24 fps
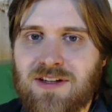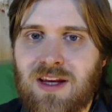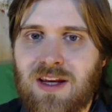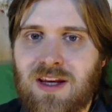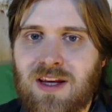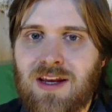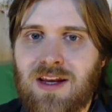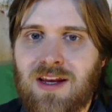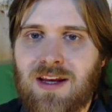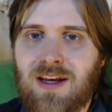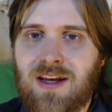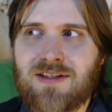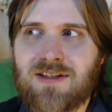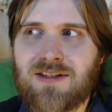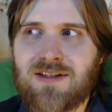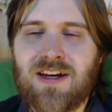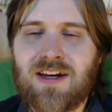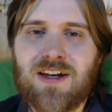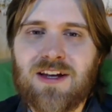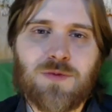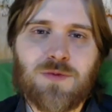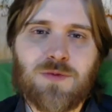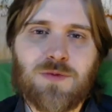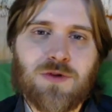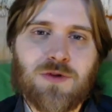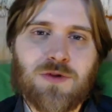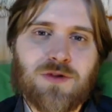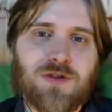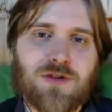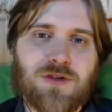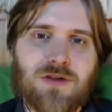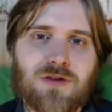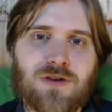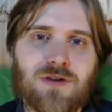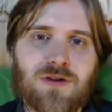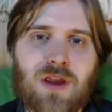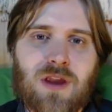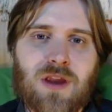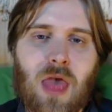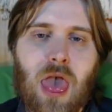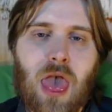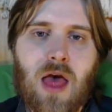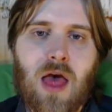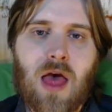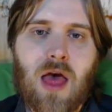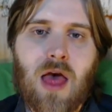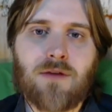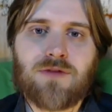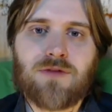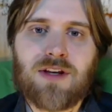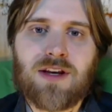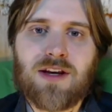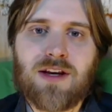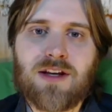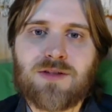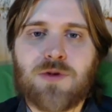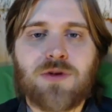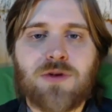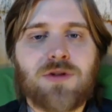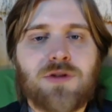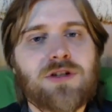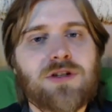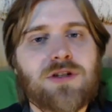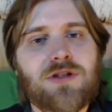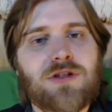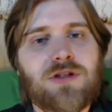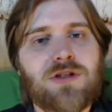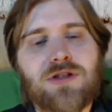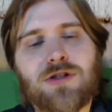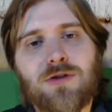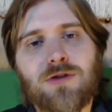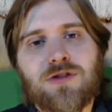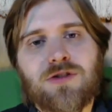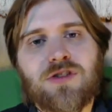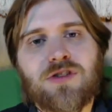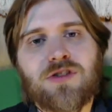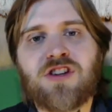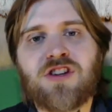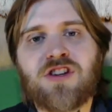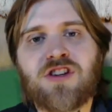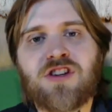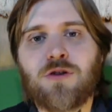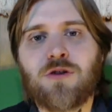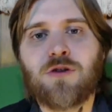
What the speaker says: is Teenage Mutant Ninja Turtles 2,